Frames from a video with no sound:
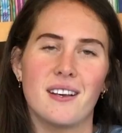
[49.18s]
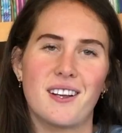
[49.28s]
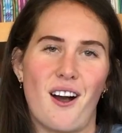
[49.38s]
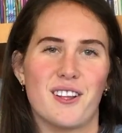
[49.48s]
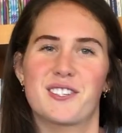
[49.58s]

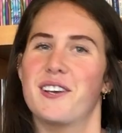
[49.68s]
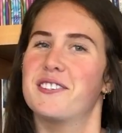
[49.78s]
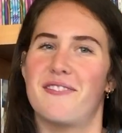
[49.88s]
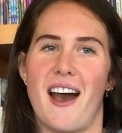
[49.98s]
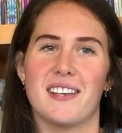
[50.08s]
College goes
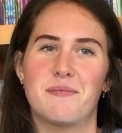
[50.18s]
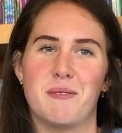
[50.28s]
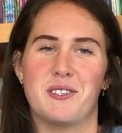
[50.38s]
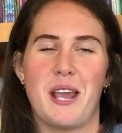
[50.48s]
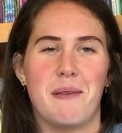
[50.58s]
fast, but
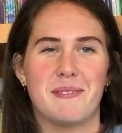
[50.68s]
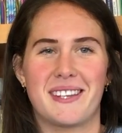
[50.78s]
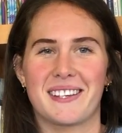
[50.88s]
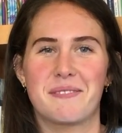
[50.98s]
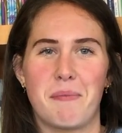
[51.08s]
James
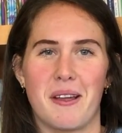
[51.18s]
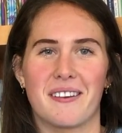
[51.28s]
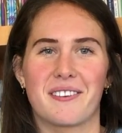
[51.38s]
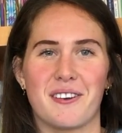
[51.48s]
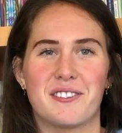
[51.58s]
Dick's beard
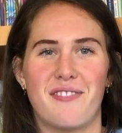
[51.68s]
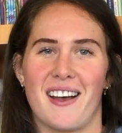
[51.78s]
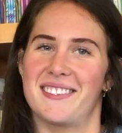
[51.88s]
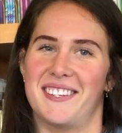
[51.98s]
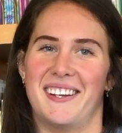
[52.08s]
grows
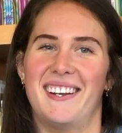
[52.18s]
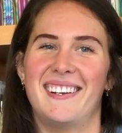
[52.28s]
faster.